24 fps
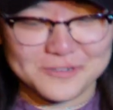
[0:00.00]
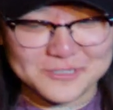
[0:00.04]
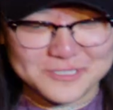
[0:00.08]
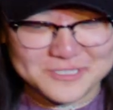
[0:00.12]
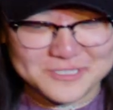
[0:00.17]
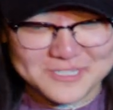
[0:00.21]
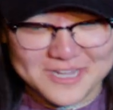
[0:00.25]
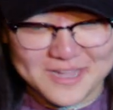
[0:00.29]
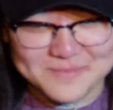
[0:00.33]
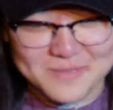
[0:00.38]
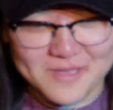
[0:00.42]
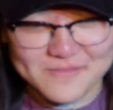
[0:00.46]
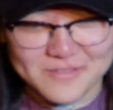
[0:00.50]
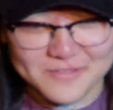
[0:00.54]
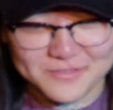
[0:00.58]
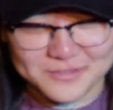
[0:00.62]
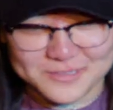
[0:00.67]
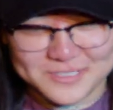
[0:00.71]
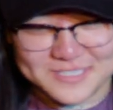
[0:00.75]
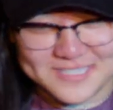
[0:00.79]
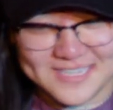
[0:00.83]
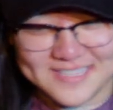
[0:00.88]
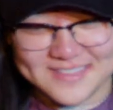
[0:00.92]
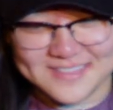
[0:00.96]
time I've ever
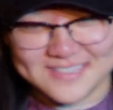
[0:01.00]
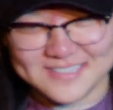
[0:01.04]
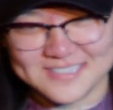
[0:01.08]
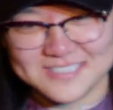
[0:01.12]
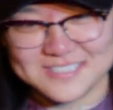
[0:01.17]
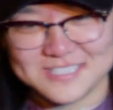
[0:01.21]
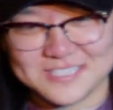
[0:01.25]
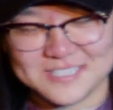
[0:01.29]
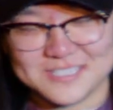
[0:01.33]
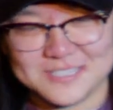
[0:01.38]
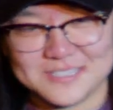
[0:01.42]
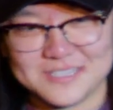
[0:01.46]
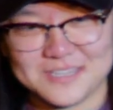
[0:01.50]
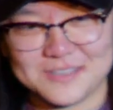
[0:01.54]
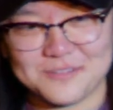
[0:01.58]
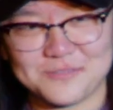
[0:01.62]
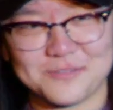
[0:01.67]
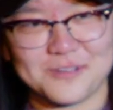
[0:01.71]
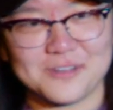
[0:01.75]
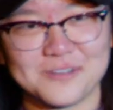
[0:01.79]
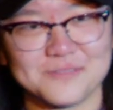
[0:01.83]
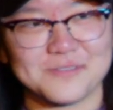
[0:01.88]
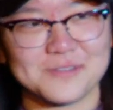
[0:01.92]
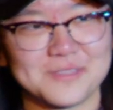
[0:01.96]
said this in front
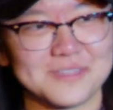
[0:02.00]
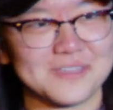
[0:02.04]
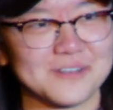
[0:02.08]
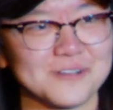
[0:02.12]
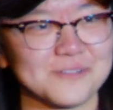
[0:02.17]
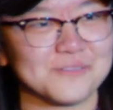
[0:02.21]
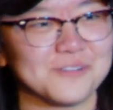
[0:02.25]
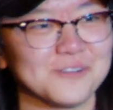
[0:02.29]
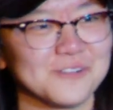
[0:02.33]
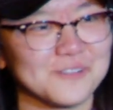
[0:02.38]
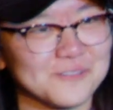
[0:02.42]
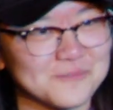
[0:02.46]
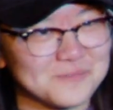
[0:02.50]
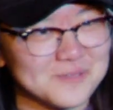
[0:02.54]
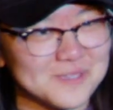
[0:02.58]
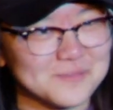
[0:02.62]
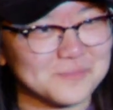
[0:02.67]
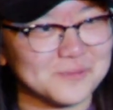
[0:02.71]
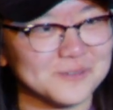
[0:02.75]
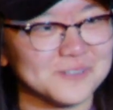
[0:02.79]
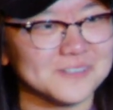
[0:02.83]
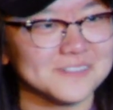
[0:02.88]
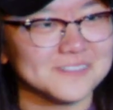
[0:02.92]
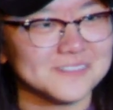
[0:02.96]
of a theater full of
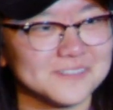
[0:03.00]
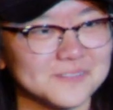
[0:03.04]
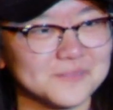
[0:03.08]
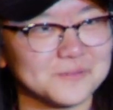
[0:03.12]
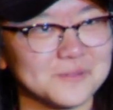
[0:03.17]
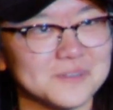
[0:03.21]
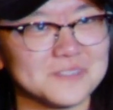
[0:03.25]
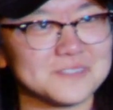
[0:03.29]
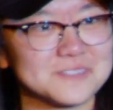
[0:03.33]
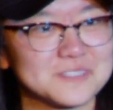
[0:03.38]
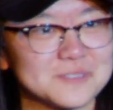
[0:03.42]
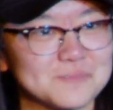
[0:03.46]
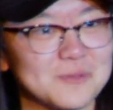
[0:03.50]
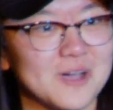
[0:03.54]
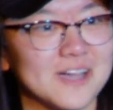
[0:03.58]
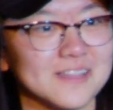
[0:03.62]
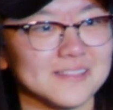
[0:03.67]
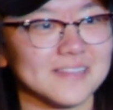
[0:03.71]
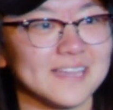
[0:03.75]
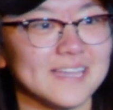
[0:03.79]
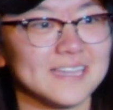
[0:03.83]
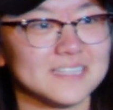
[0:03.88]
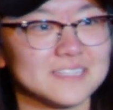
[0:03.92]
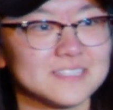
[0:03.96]
people with
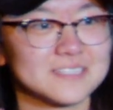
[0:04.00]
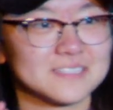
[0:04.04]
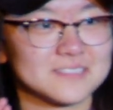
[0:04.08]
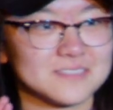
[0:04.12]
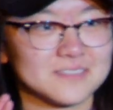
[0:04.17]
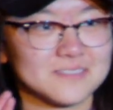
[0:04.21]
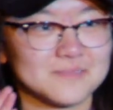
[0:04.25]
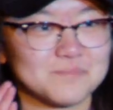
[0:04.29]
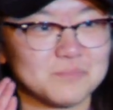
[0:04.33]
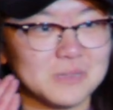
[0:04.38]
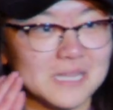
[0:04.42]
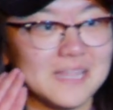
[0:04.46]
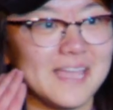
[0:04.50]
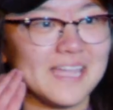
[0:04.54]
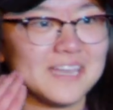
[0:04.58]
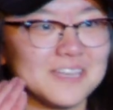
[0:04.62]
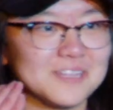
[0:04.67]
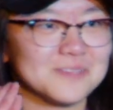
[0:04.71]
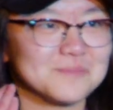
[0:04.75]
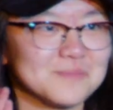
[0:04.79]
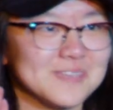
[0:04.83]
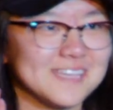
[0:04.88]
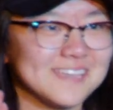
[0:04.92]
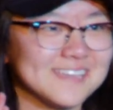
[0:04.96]
spotlights blinding
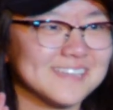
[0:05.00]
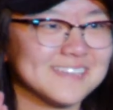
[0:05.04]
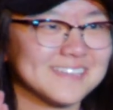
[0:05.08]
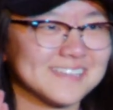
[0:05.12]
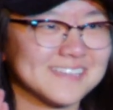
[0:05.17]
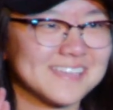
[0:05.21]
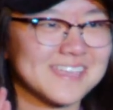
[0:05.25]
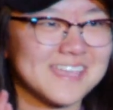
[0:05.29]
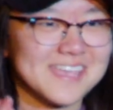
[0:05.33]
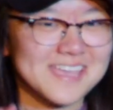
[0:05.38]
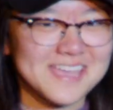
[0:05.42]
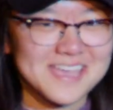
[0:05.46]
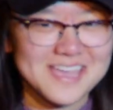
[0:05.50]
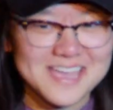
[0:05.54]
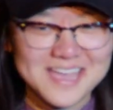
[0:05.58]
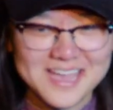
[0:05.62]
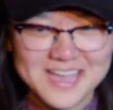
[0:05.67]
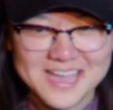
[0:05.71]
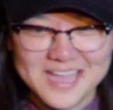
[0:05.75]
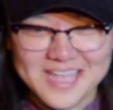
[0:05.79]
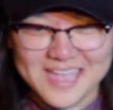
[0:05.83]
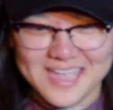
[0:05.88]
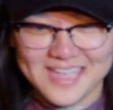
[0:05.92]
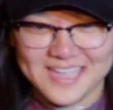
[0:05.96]
me,
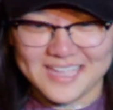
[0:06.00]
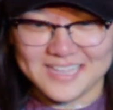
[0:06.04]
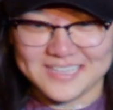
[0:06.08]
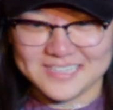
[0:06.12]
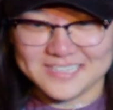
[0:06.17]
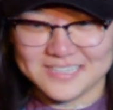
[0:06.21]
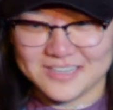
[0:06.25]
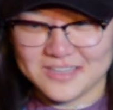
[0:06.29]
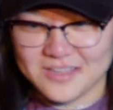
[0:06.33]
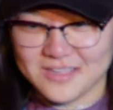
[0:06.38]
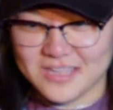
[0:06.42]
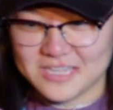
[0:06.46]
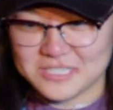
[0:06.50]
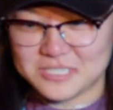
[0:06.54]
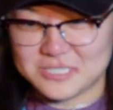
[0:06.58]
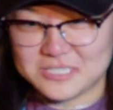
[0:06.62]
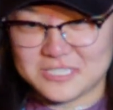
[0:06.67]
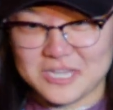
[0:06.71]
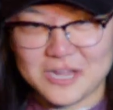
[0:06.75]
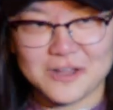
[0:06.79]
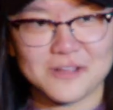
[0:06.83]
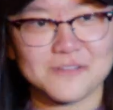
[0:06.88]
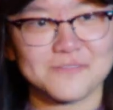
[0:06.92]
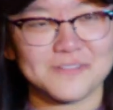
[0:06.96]
and as
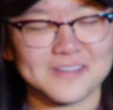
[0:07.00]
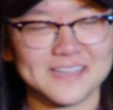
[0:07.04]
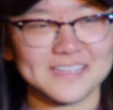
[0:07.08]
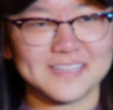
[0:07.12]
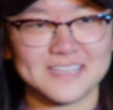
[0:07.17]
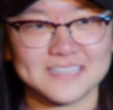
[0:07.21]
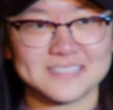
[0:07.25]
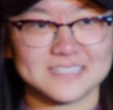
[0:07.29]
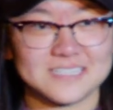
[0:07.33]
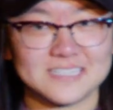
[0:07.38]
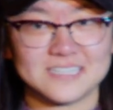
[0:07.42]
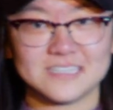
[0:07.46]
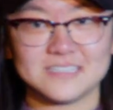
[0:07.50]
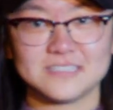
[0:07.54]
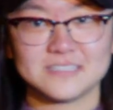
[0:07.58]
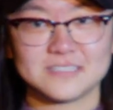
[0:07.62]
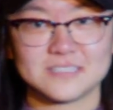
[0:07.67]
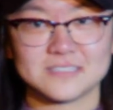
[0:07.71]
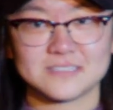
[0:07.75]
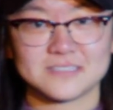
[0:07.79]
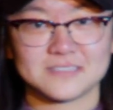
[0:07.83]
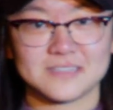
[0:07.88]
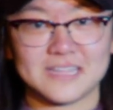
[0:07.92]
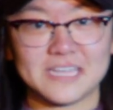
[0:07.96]
terrifying as it is,
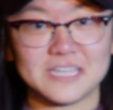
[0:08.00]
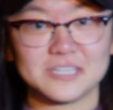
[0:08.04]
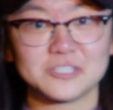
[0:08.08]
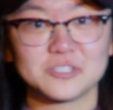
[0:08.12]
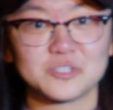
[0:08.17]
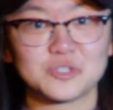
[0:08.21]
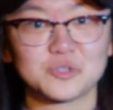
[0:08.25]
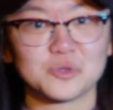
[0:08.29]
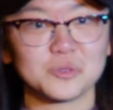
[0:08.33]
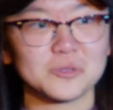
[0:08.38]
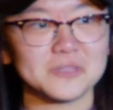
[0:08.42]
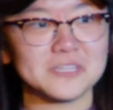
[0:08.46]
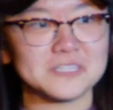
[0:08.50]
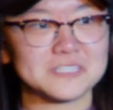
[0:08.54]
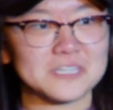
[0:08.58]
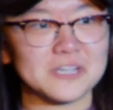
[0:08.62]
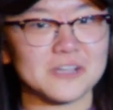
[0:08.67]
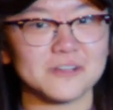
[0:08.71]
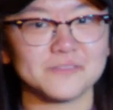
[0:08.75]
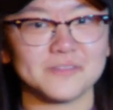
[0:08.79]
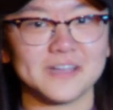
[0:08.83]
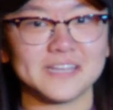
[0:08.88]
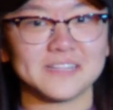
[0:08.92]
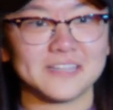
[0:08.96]
like truly
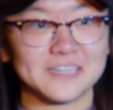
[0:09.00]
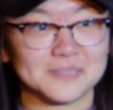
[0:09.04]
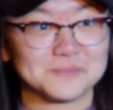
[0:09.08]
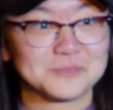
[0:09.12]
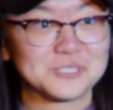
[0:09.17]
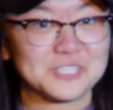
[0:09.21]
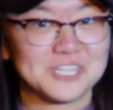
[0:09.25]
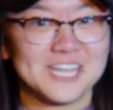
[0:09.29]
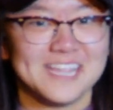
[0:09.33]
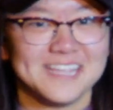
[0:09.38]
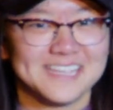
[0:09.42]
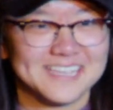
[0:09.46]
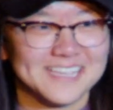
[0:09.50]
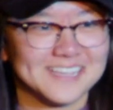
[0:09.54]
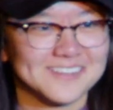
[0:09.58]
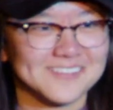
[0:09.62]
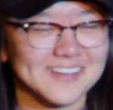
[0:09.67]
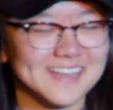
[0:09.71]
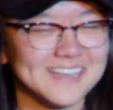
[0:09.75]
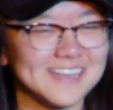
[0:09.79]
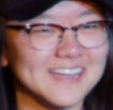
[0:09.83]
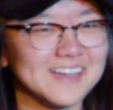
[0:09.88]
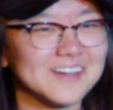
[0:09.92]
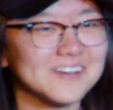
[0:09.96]
terrifying, like I'm shaking right
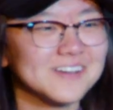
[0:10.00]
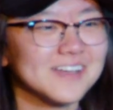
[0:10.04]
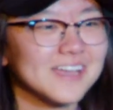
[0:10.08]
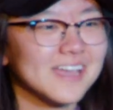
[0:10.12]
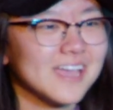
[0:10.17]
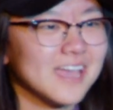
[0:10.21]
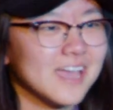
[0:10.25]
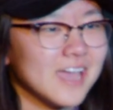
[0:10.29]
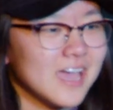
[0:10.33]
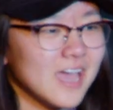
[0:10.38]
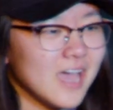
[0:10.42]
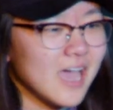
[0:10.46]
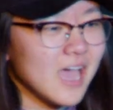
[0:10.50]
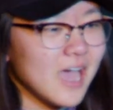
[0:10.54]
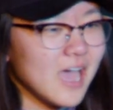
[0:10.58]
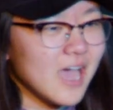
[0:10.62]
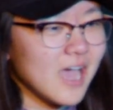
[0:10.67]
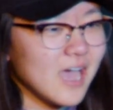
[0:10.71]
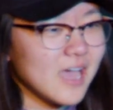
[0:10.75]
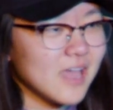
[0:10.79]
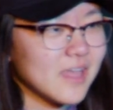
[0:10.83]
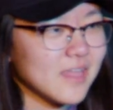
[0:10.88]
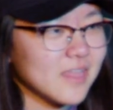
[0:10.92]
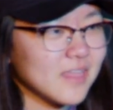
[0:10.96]
now,
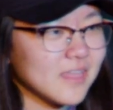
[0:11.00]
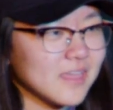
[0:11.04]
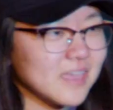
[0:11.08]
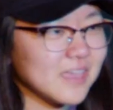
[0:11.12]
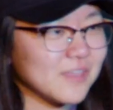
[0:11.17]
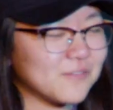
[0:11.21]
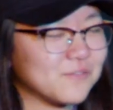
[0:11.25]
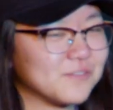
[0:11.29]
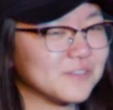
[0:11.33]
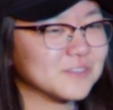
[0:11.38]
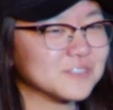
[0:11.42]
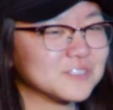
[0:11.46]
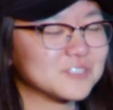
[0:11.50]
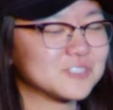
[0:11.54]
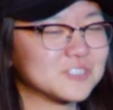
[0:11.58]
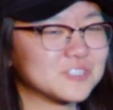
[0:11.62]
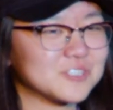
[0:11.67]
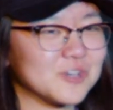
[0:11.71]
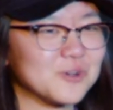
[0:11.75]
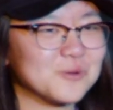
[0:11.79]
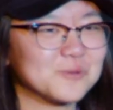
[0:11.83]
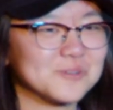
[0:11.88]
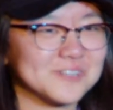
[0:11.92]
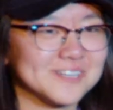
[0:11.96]
it feels so
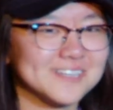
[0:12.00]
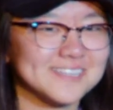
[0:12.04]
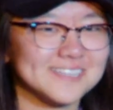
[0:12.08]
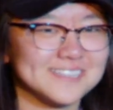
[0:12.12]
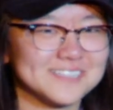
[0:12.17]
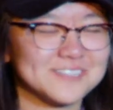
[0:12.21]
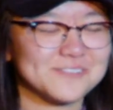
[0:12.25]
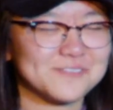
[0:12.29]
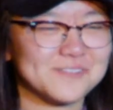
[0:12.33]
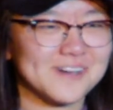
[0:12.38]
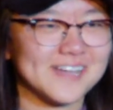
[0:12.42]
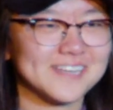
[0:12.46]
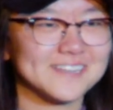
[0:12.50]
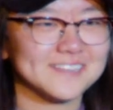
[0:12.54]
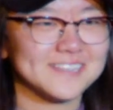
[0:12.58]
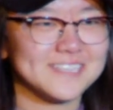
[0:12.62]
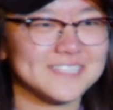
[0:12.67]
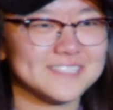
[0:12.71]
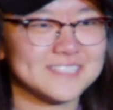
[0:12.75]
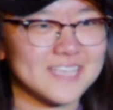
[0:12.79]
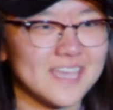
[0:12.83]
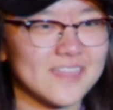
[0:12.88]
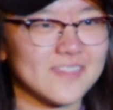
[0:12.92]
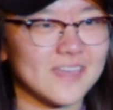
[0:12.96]
good to finally
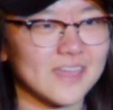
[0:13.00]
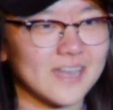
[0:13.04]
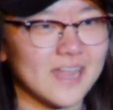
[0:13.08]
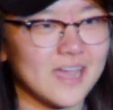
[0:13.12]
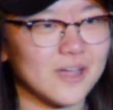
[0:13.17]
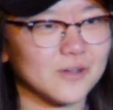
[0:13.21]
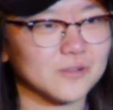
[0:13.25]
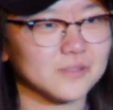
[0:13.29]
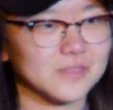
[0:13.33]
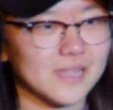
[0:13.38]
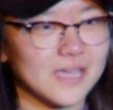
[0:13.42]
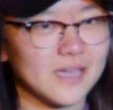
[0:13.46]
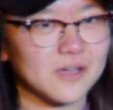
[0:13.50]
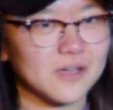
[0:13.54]
say that out loud